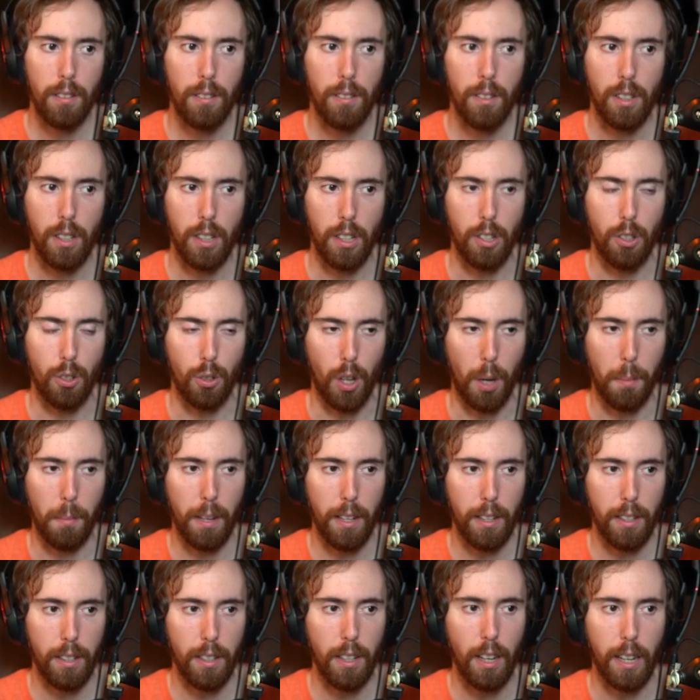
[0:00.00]

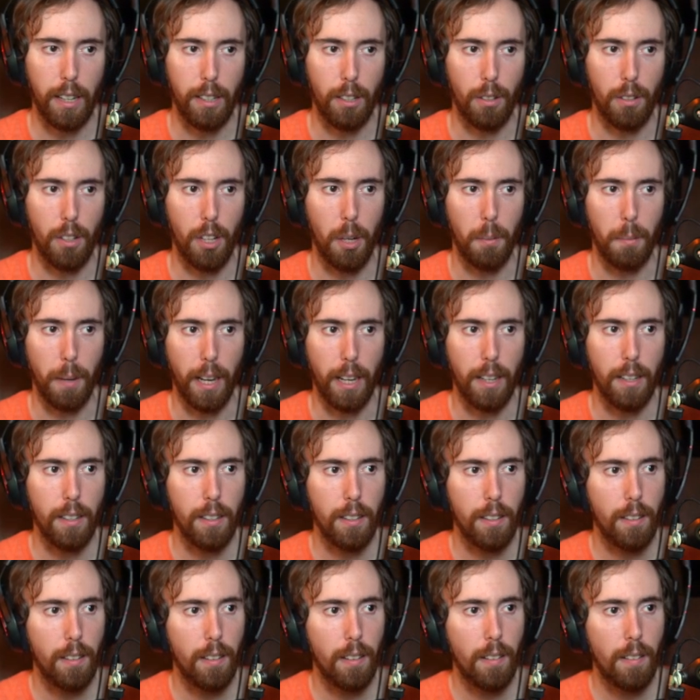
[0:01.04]
Enjoyment? Yeah, I don't know, man.
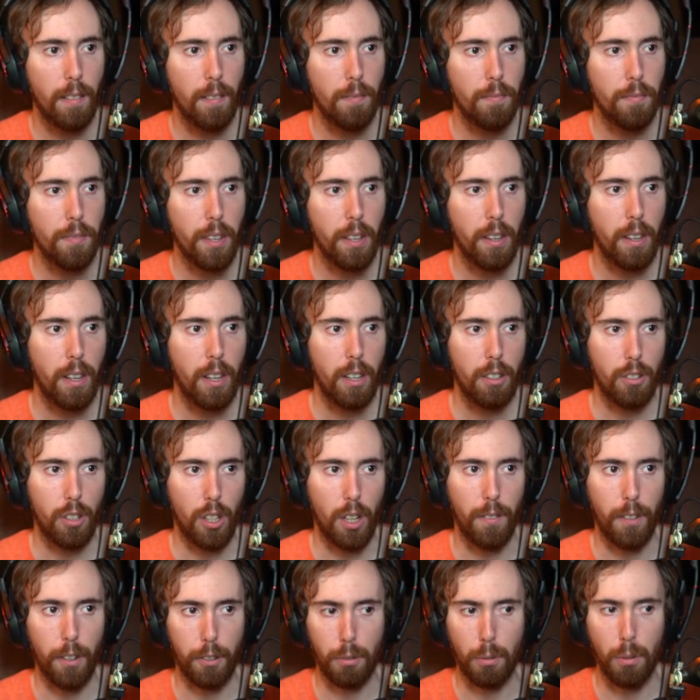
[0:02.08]
Some
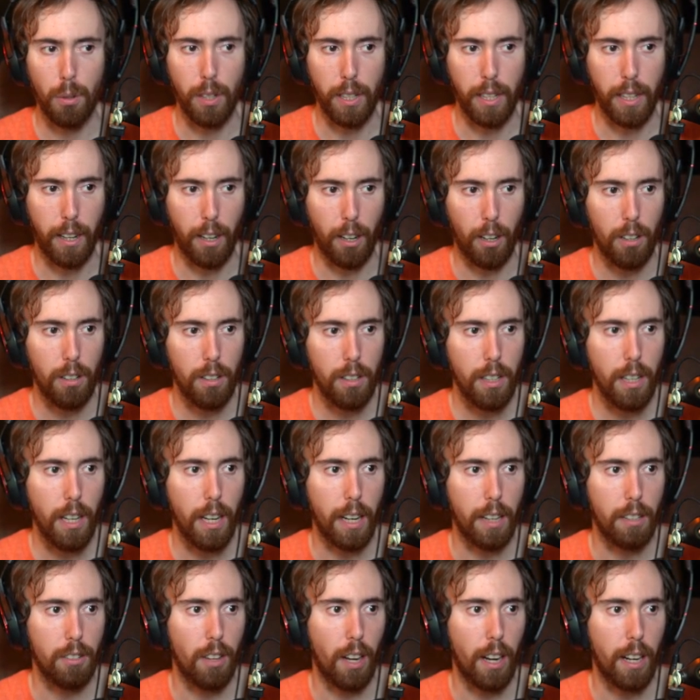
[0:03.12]
of us really care? Yeah,
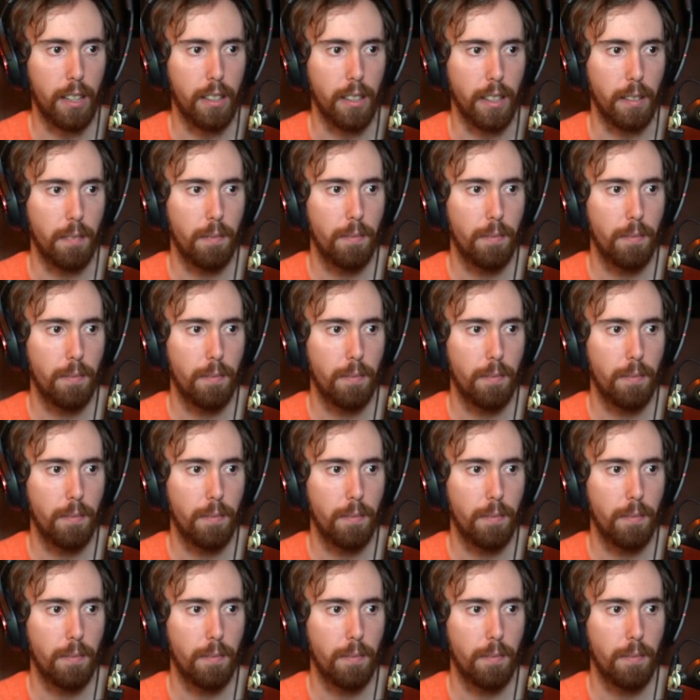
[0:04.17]
exactly.